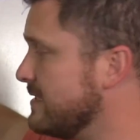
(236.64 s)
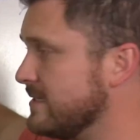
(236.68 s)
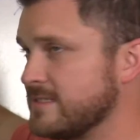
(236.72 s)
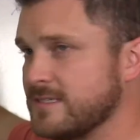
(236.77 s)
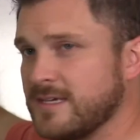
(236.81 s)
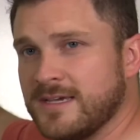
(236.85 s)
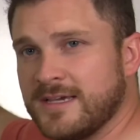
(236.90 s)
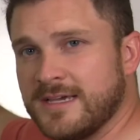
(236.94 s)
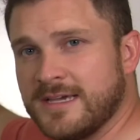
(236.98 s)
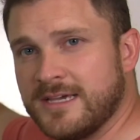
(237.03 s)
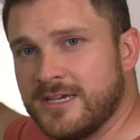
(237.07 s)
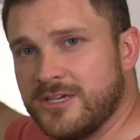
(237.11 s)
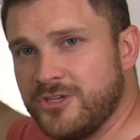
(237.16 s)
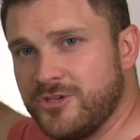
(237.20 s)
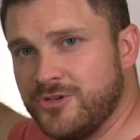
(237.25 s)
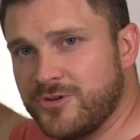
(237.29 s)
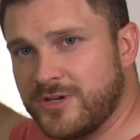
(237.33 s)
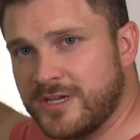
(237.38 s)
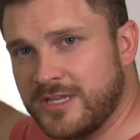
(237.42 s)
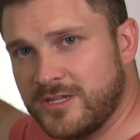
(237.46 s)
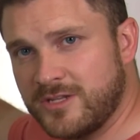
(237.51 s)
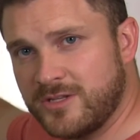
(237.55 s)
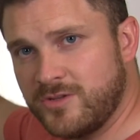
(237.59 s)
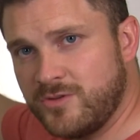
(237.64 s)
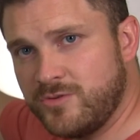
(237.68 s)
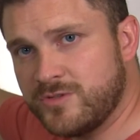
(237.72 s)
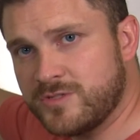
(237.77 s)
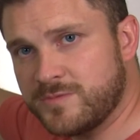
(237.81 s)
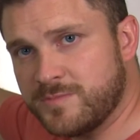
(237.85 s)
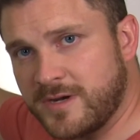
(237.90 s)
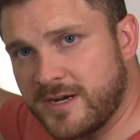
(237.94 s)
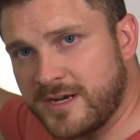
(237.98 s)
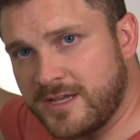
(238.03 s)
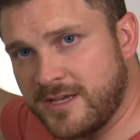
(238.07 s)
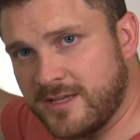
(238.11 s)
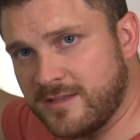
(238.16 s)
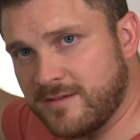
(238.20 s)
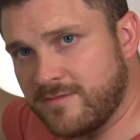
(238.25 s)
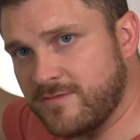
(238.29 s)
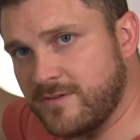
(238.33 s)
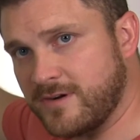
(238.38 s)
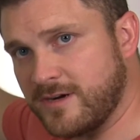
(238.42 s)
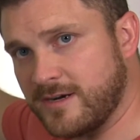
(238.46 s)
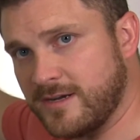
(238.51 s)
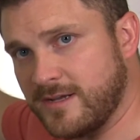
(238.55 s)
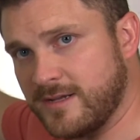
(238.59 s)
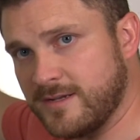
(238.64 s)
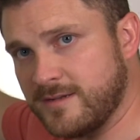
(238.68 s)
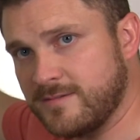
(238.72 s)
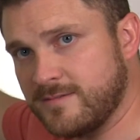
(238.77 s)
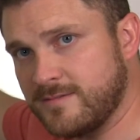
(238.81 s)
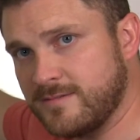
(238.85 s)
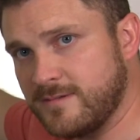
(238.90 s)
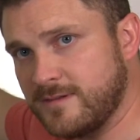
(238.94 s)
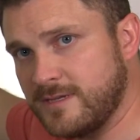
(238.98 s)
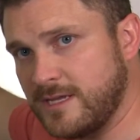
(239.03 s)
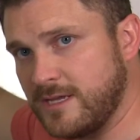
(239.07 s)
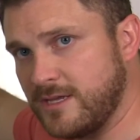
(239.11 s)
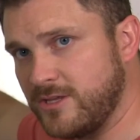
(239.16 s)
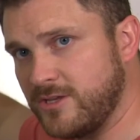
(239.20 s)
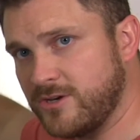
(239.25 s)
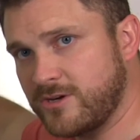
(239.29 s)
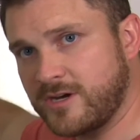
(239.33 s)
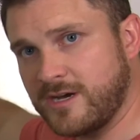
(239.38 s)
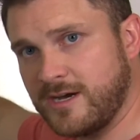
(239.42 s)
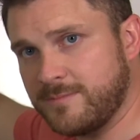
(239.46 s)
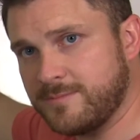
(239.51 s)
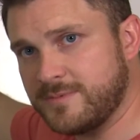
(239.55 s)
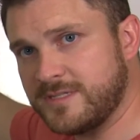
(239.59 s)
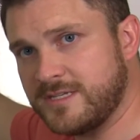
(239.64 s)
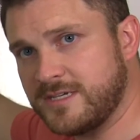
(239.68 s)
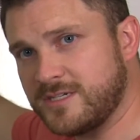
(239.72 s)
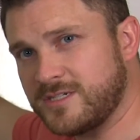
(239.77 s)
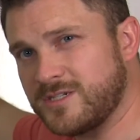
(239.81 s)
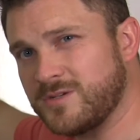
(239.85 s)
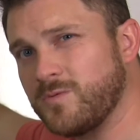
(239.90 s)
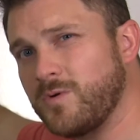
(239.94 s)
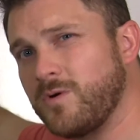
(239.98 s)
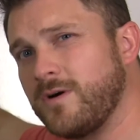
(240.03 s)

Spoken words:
is you can lose money on the front end. Your competition